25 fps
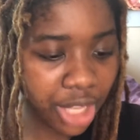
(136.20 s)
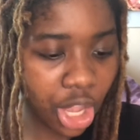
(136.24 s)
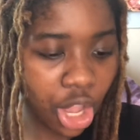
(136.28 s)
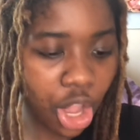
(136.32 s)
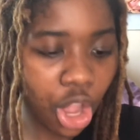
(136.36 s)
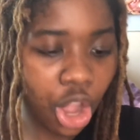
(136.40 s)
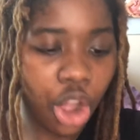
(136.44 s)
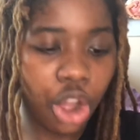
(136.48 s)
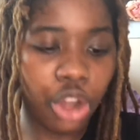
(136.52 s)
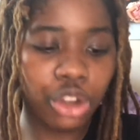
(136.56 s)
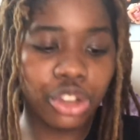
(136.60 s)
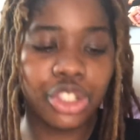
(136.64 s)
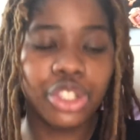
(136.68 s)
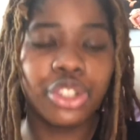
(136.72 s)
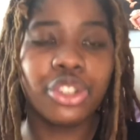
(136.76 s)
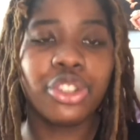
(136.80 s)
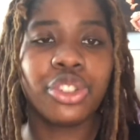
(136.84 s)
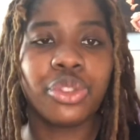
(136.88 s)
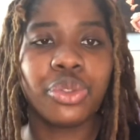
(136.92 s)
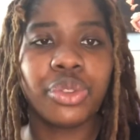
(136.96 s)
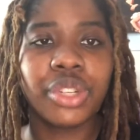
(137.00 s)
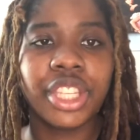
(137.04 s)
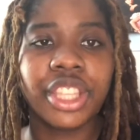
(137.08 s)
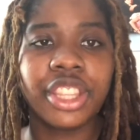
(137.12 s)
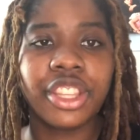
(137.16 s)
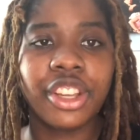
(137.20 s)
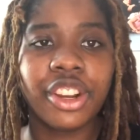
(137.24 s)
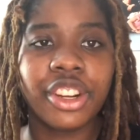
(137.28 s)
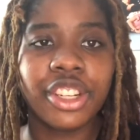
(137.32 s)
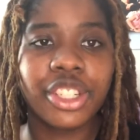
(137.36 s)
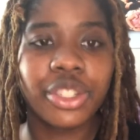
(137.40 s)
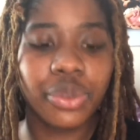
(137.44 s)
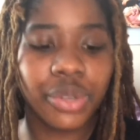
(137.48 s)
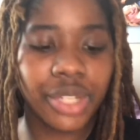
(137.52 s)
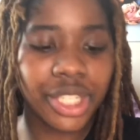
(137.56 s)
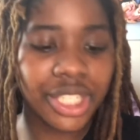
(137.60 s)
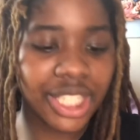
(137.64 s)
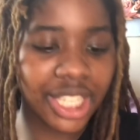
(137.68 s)
On June 23rd,
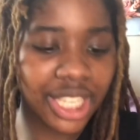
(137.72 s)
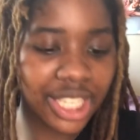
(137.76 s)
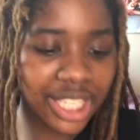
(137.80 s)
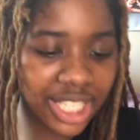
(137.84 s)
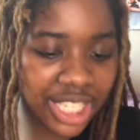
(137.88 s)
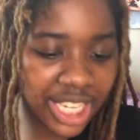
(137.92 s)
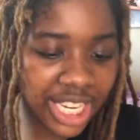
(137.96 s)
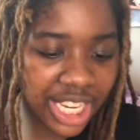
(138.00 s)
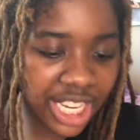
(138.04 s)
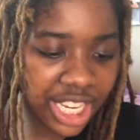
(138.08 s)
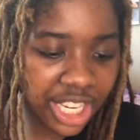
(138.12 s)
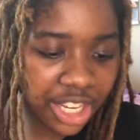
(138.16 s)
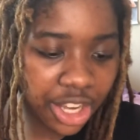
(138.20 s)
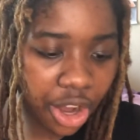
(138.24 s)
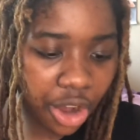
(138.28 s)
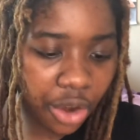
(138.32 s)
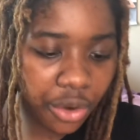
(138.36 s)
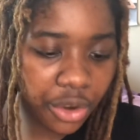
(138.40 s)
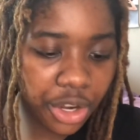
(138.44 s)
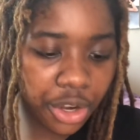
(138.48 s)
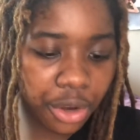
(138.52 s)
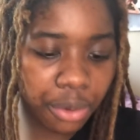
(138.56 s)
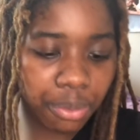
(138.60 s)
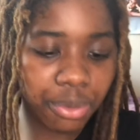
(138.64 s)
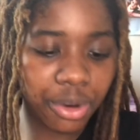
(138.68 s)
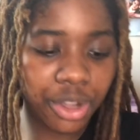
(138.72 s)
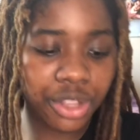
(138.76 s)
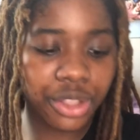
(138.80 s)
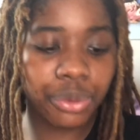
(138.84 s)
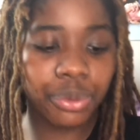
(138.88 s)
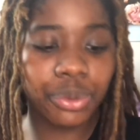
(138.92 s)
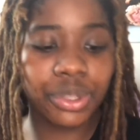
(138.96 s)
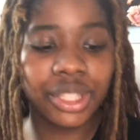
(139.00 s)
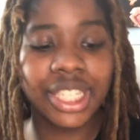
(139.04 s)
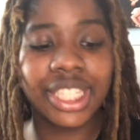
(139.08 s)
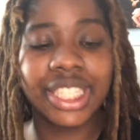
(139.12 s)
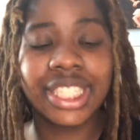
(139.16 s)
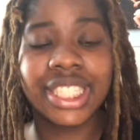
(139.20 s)
2016, her and her brother
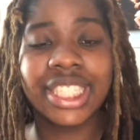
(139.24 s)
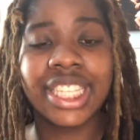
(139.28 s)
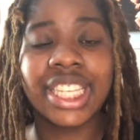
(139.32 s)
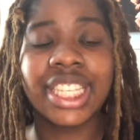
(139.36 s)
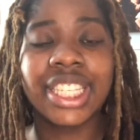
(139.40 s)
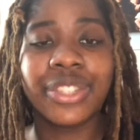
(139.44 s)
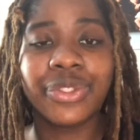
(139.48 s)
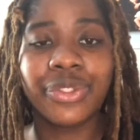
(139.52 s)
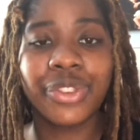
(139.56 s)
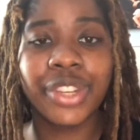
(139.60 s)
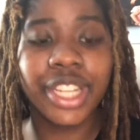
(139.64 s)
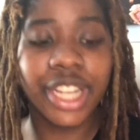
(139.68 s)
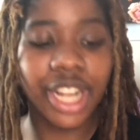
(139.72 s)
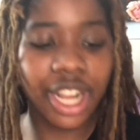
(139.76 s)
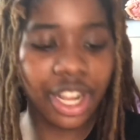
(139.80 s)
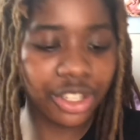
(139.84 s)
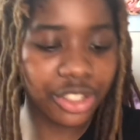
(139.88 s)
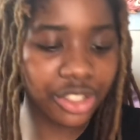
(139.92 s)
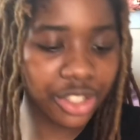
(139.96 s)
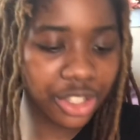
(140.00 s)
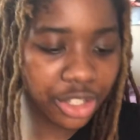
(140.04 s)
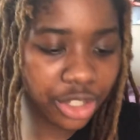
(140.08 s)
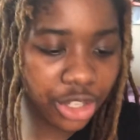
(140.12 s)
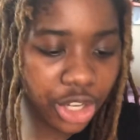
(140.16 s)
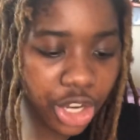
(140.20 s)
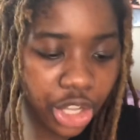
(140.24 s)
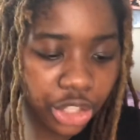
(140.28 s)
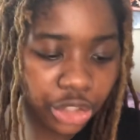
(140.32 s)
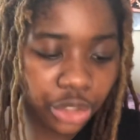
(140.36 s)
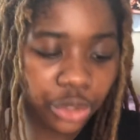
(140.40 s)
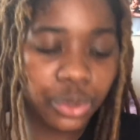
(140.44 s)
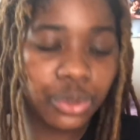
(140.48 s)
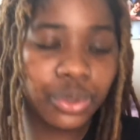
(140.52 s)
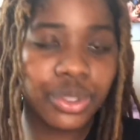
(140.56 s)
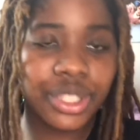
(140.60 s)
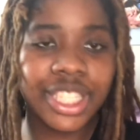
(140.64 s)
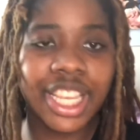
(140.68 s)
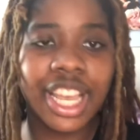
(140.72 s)
released 6 Feet Under
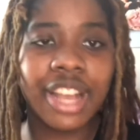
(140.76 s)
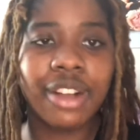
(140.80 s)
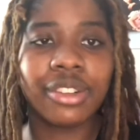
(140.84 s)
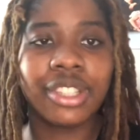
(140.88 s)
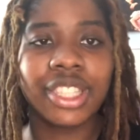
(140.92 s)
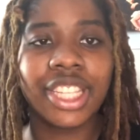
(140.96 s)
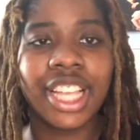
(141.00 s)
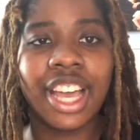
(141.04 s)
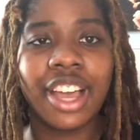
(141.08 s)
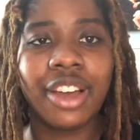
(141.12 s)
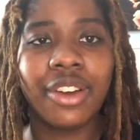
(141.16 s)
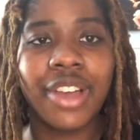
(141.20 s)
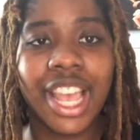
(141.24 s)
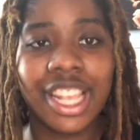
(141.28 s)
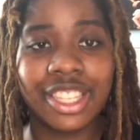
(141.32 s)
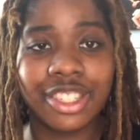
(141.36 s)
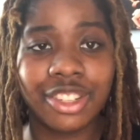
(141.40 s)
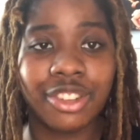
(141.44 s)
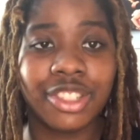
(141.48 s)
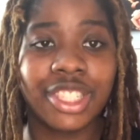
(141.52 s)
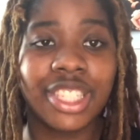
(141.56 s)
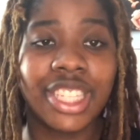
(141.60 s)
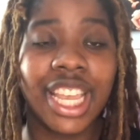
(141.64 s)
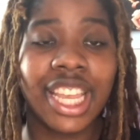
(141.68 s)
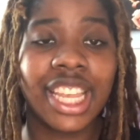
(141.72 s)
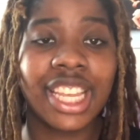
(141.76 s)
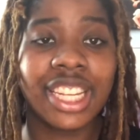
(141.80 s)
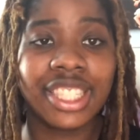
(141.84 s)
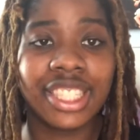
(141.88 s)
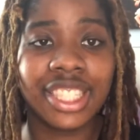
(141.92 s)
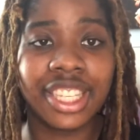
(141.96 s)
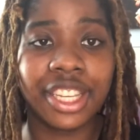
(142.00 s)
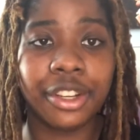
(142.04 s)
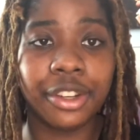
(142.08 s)
through SoundCloud as her second single.